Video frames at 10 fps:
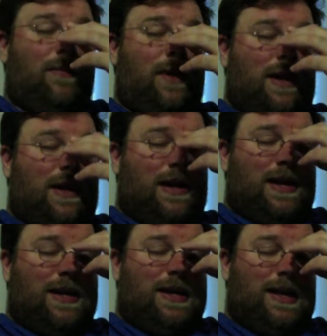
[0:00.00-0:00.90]
And
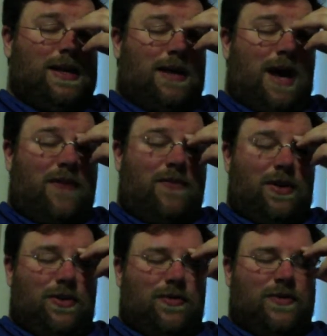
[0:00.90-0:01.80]
I think a lot of the
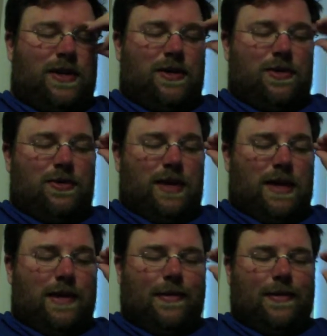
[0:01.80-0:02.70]
New 52
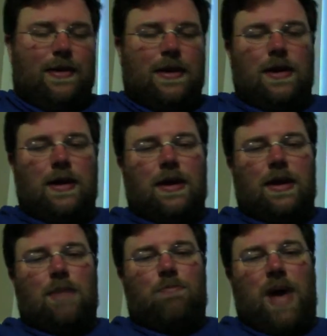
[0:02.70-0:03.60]
is
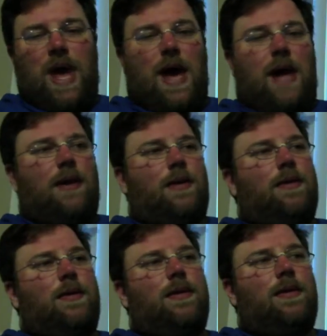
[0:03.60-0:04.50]
bad.
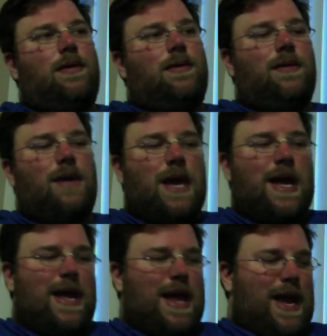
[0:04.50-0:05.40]

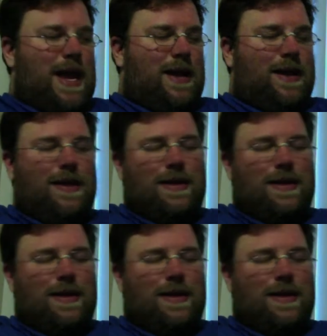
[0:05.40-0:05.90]
And